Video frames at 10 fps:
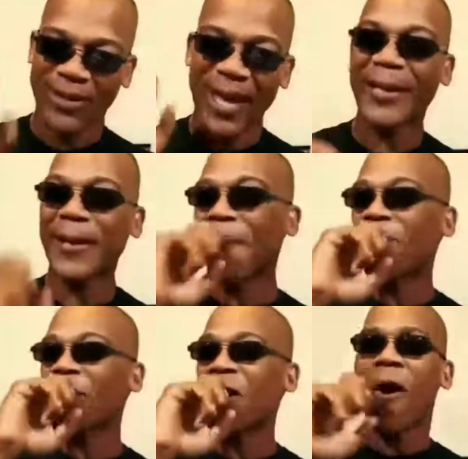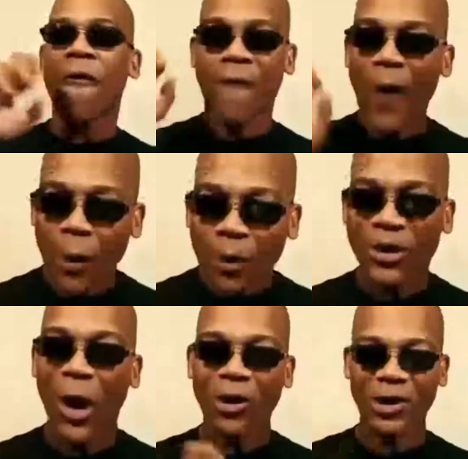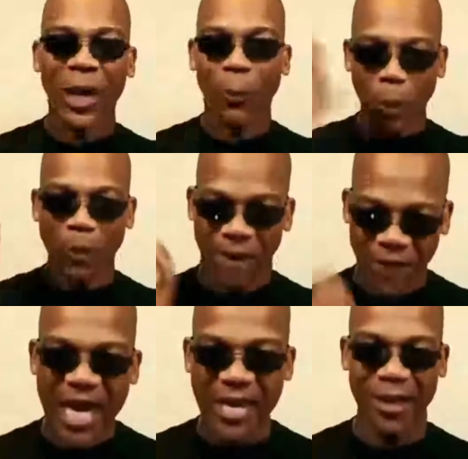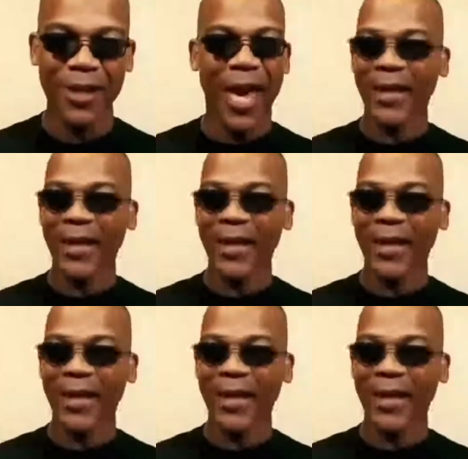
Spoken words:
Stand up. First, y'all said we were fake